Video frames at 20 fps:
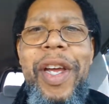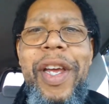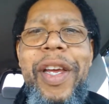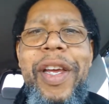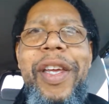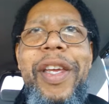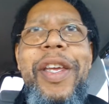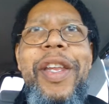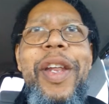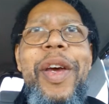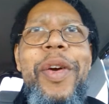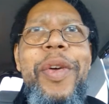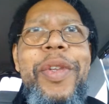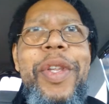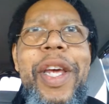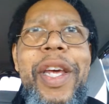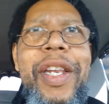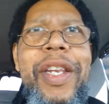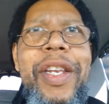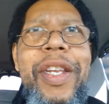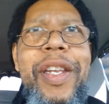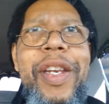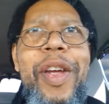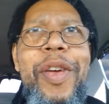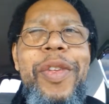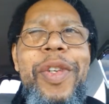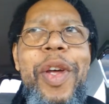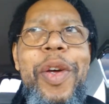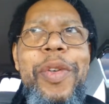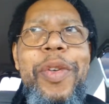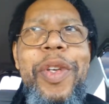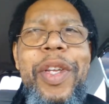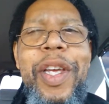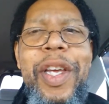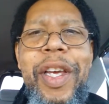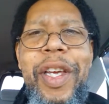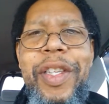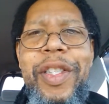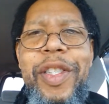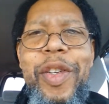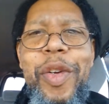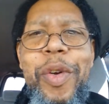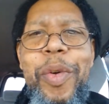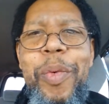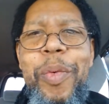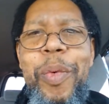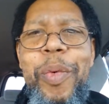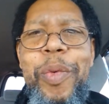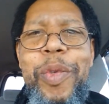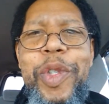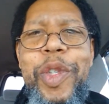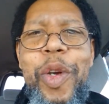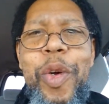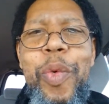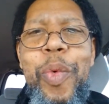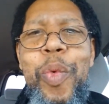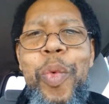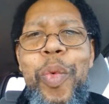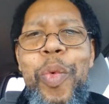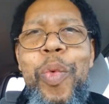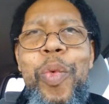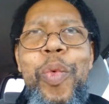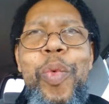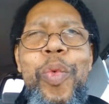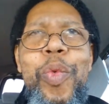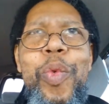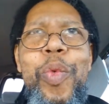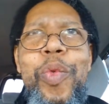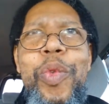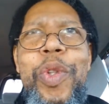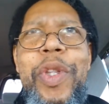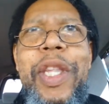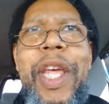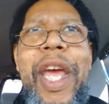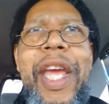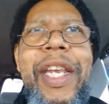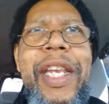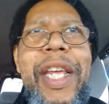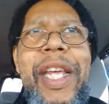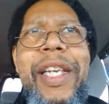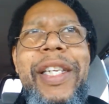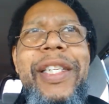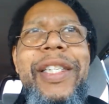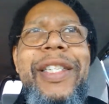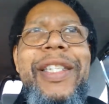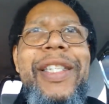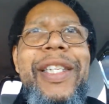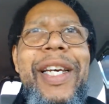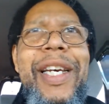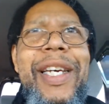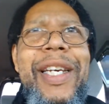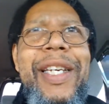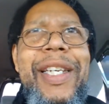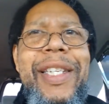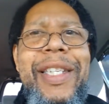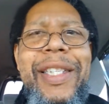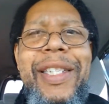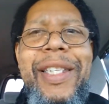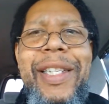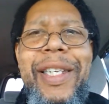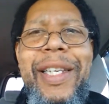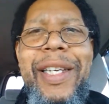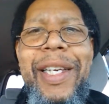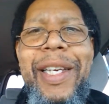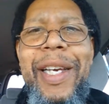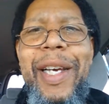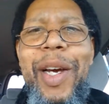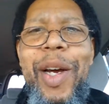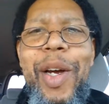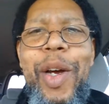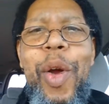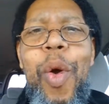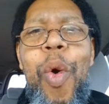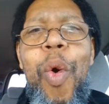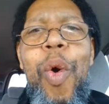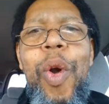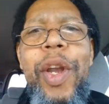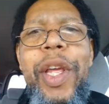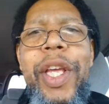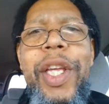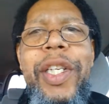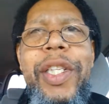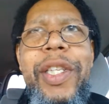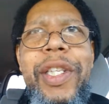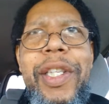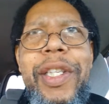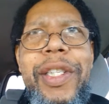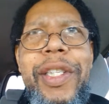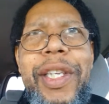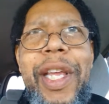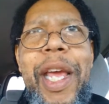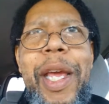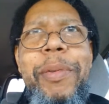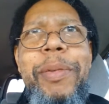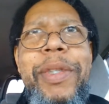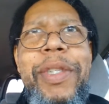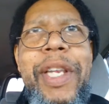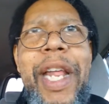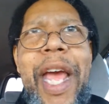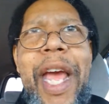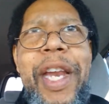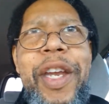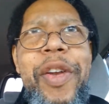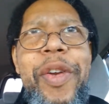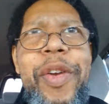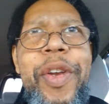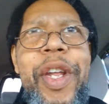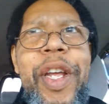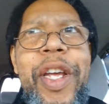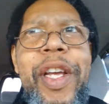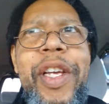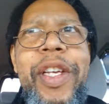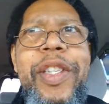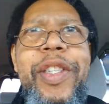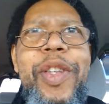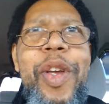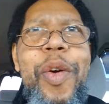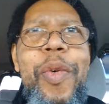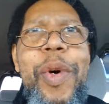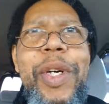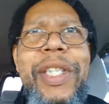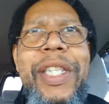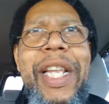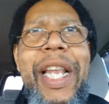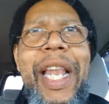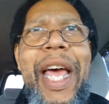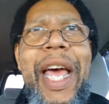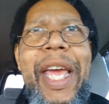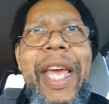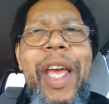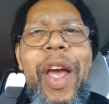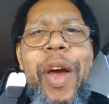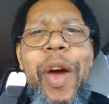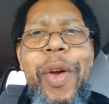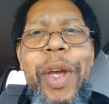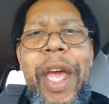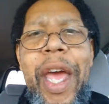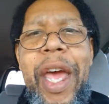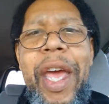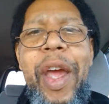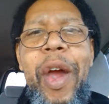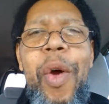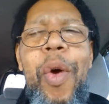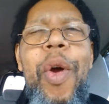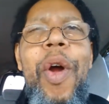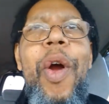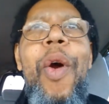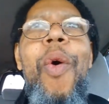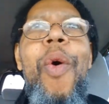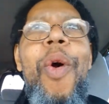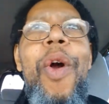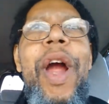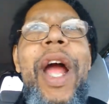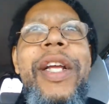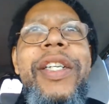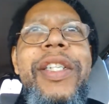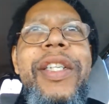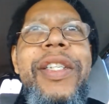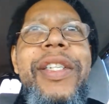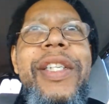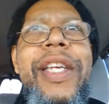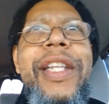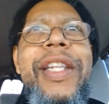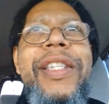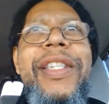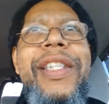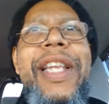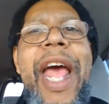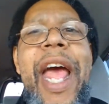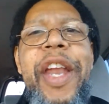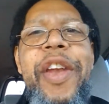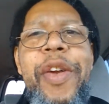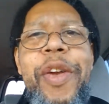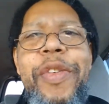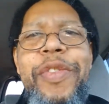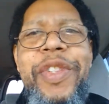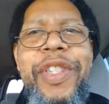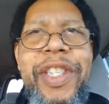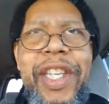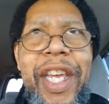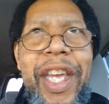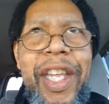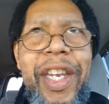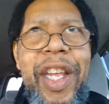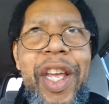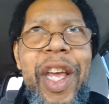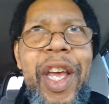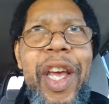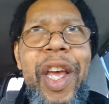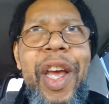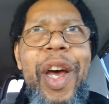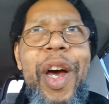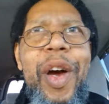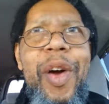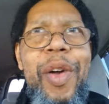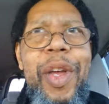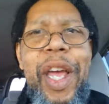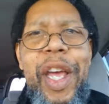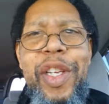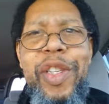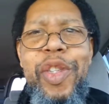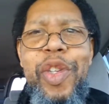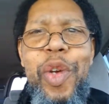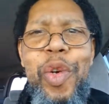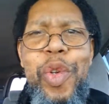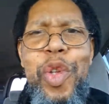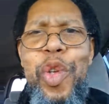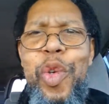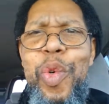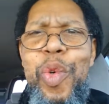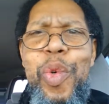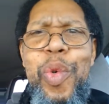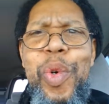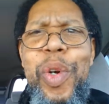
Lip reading: don't. So they didn't judge according to the same standard. So it wasn't like, okay, or I should say the standard of sin. Okay, so you